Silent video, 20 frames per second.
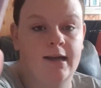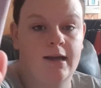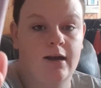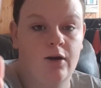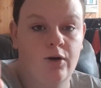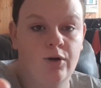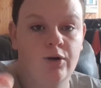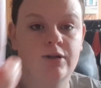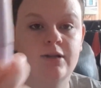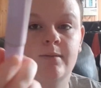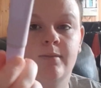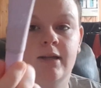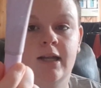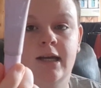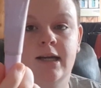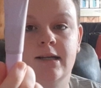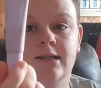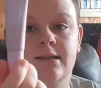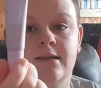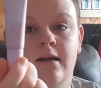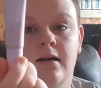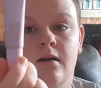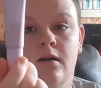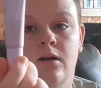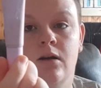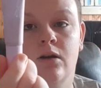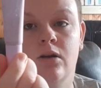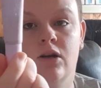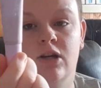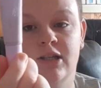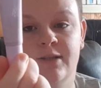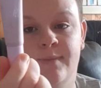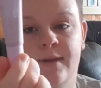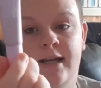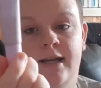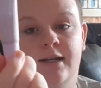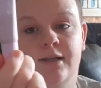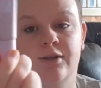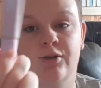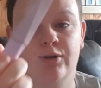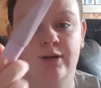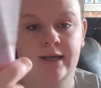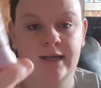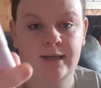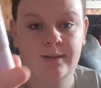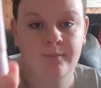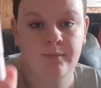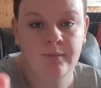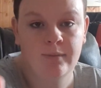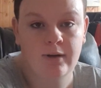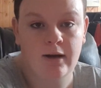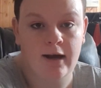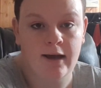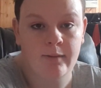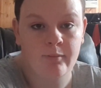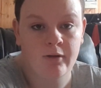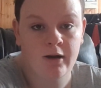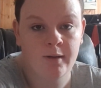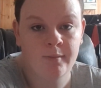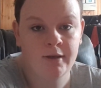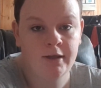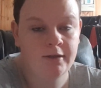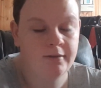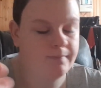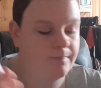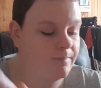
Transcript: OXX Cosmetic Cream Eye Primer.